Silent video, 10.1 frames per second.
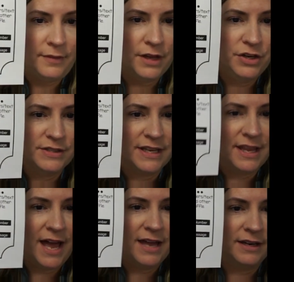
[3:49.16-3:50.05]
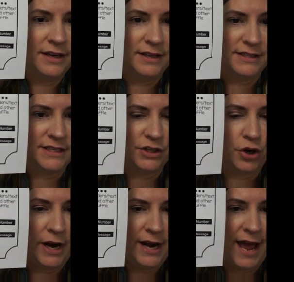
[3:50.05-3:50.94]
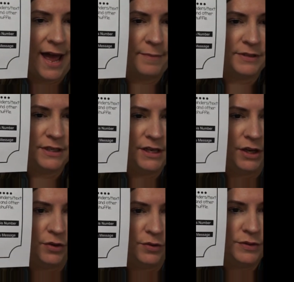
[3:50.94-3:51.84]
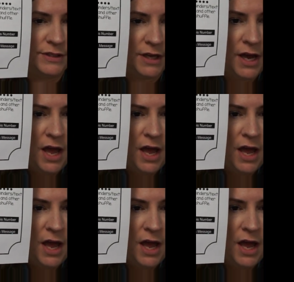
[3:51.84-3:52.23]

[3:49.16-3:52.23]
You see that? This is a great app to use.